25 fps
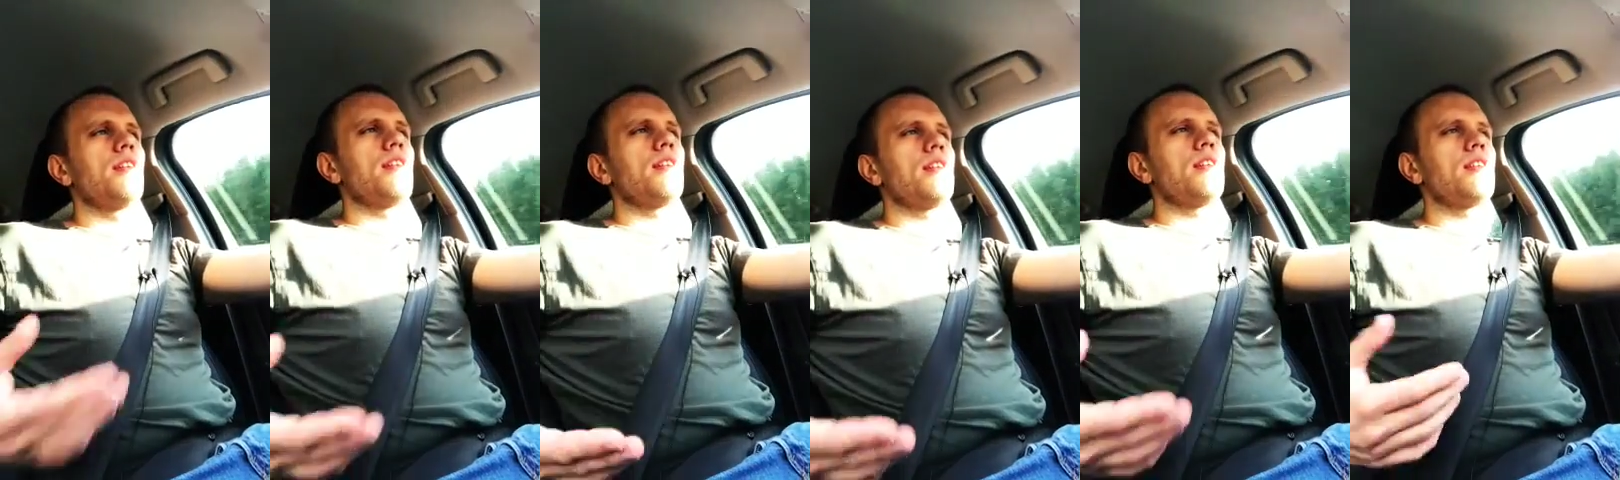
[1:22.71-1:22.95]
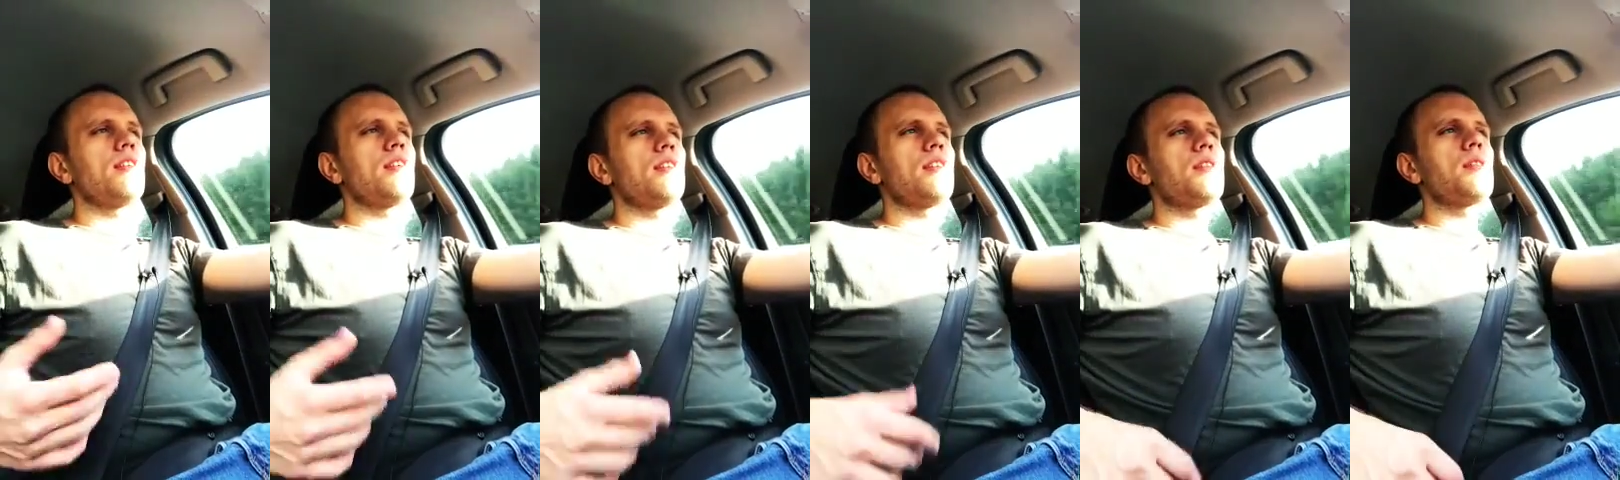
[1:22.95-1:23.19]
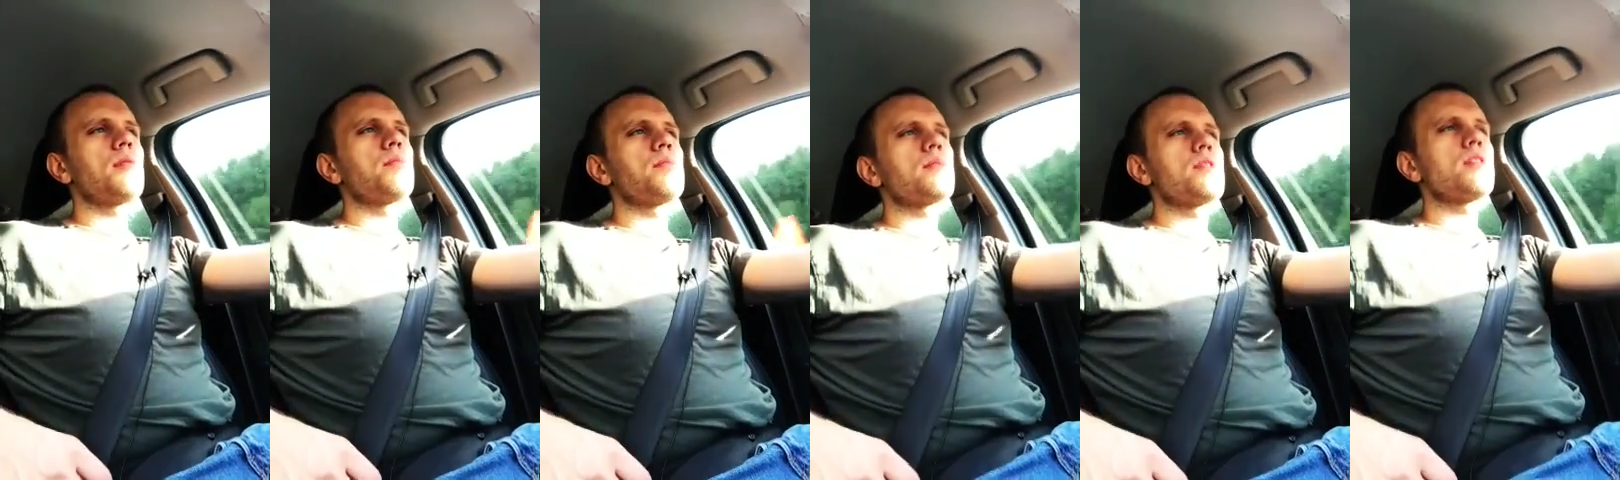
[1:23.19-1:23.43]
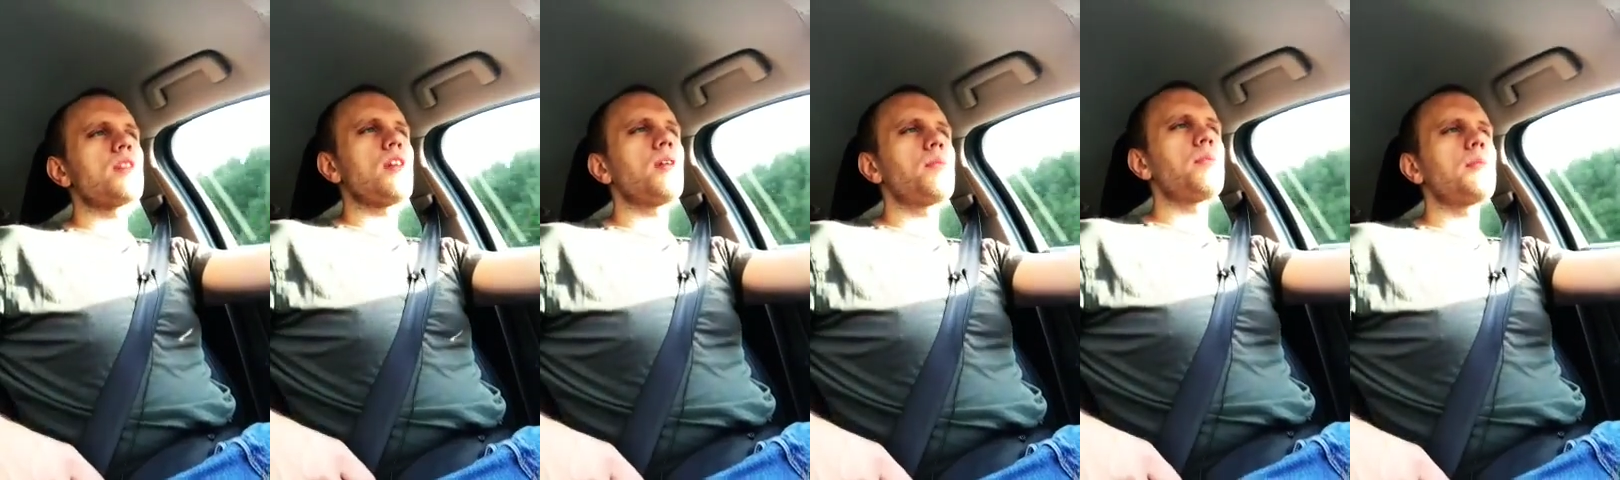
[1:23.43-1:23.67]

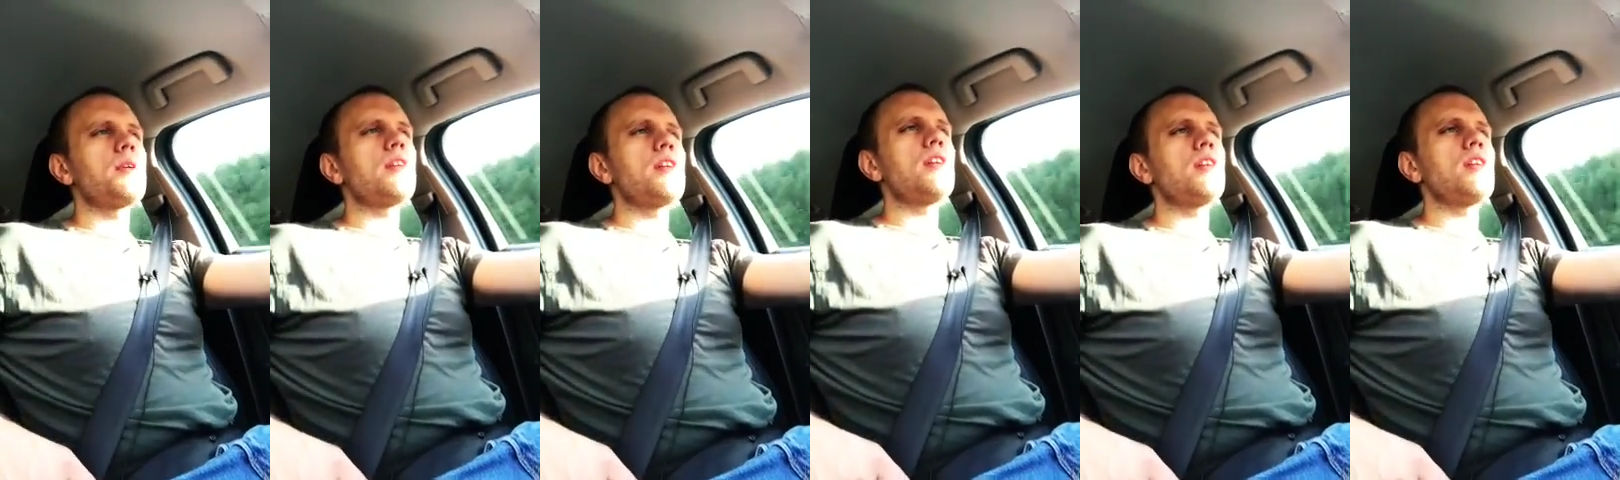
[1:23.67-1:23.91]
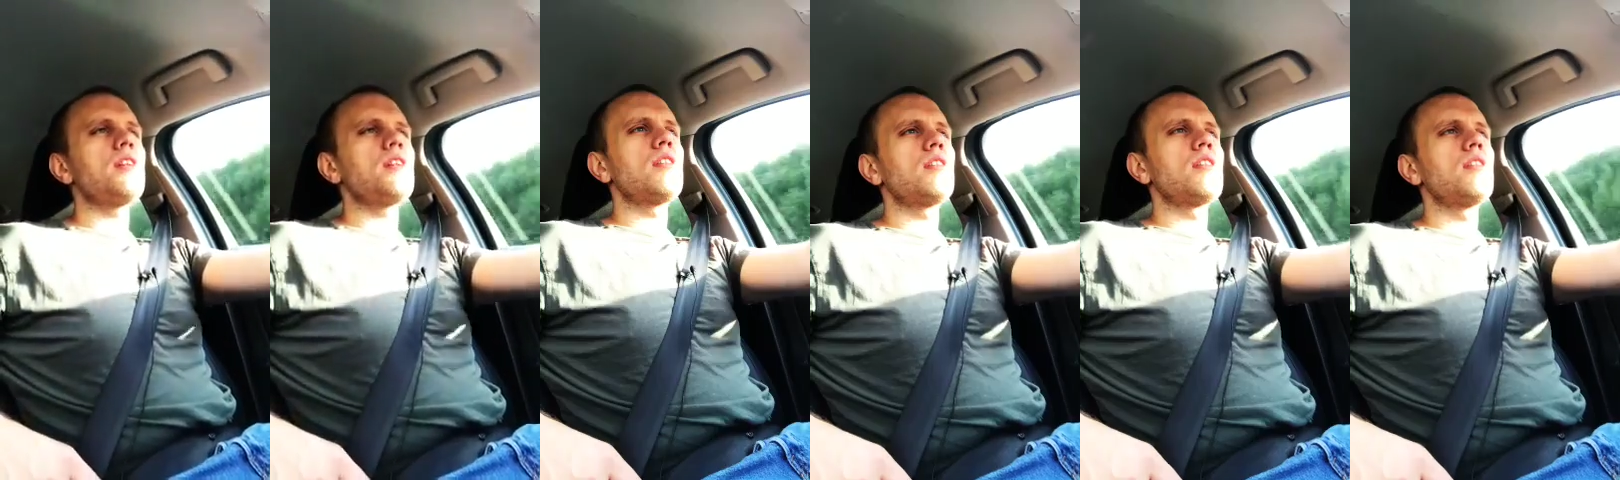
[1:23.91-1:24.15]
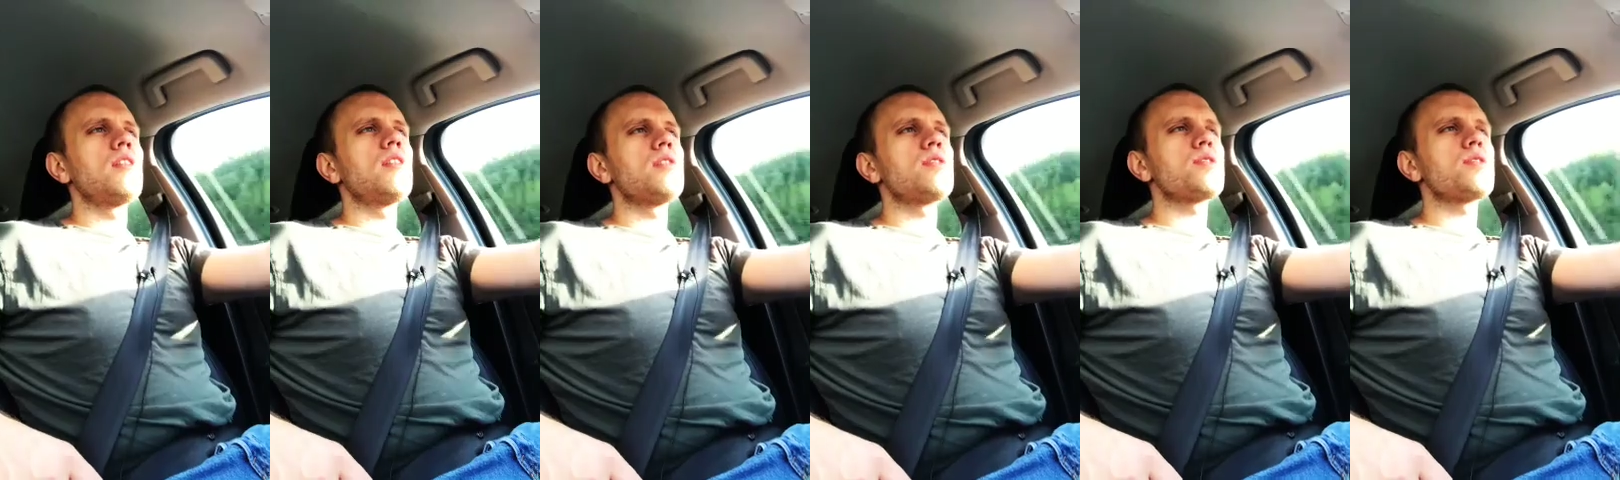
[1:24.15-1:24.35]
taught me